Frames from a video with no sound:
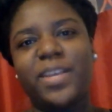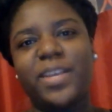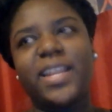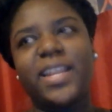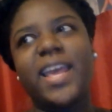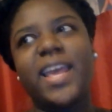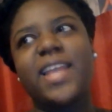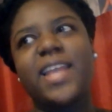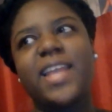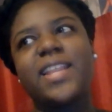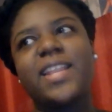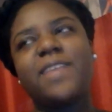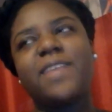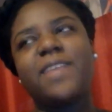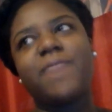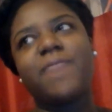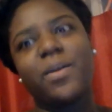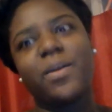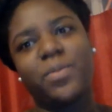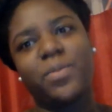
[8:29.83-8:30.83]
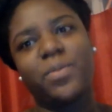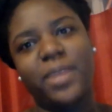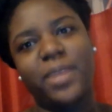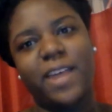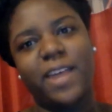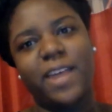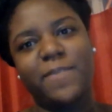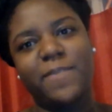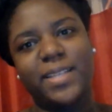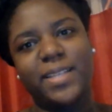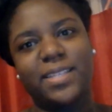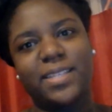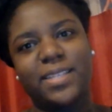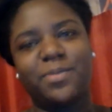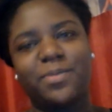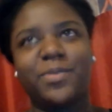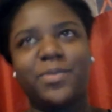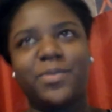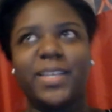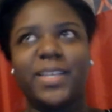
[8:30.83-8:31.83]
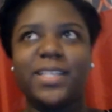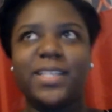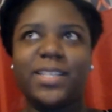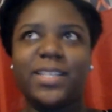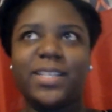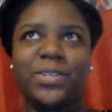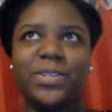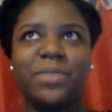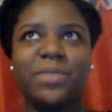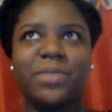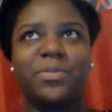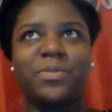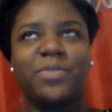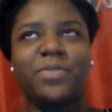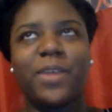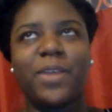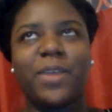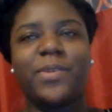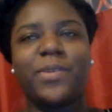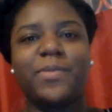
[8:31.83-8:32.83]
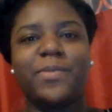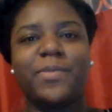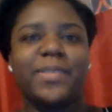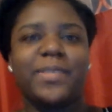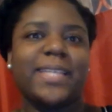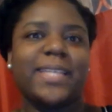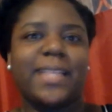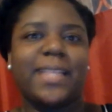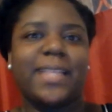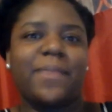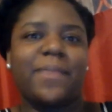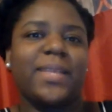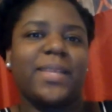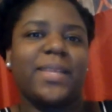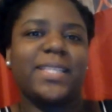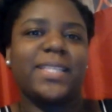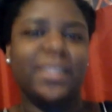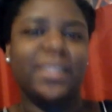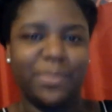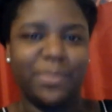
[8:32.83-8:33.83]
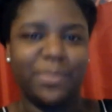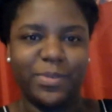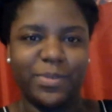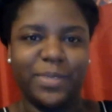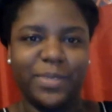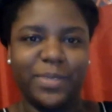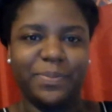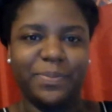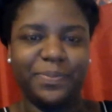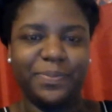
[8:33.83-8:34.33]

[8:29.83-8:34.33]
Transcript: And if I would have paid to see the movie and saw the movie, I would have said that I paid to see the movie.